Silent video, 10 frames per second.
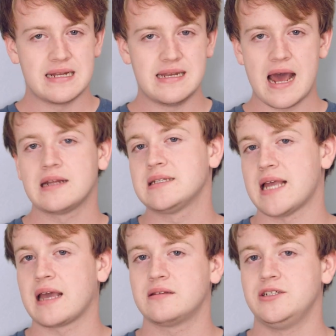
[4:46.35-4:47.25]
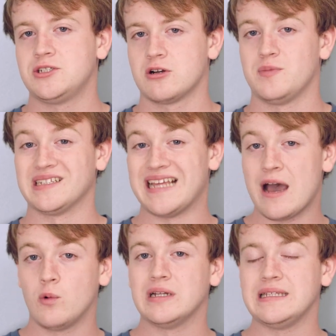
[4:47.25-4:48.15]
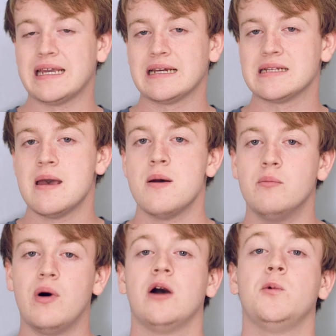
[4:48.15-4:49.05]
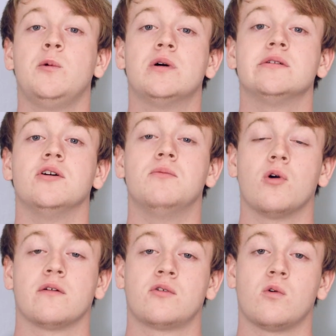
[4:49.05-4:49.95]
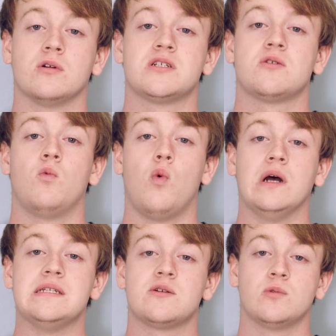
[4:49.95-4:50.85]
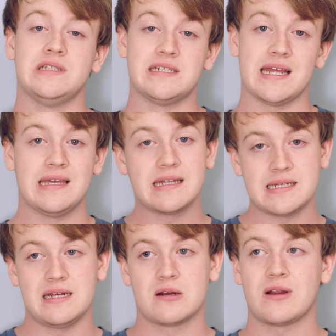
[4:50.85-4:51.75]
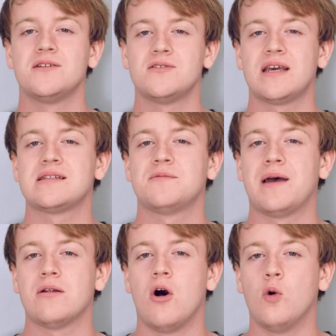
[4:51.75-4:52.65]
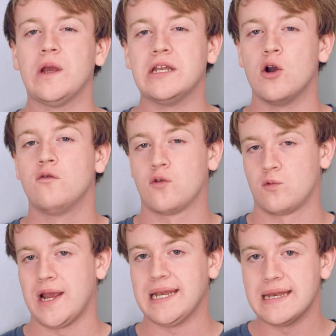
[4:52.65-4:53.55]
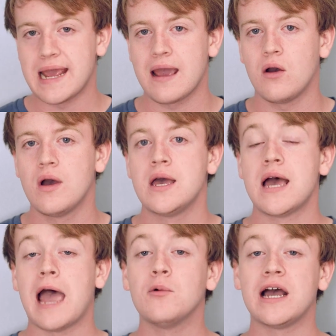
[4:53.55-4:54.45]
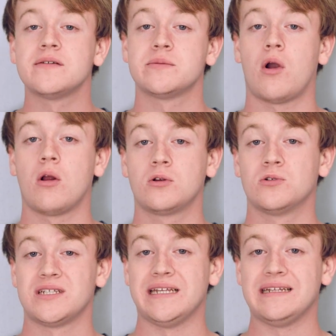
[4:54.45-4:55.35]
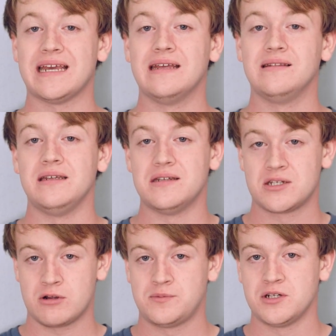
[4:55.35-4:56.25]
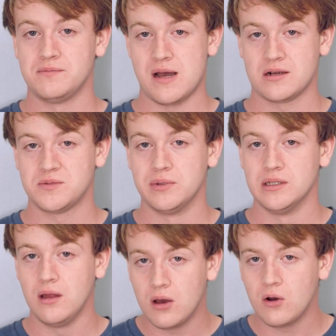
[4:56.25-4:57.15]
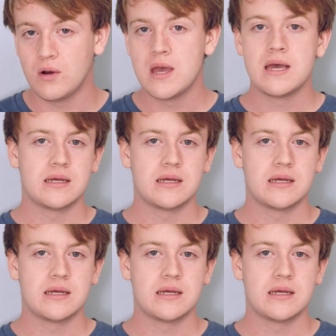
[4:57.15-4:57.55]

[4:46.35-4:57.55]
Not exactly sure about that one yet, but we will know more, of course, once release date gets here. So that's about all we know for right now. I will have some articles linked in the description box below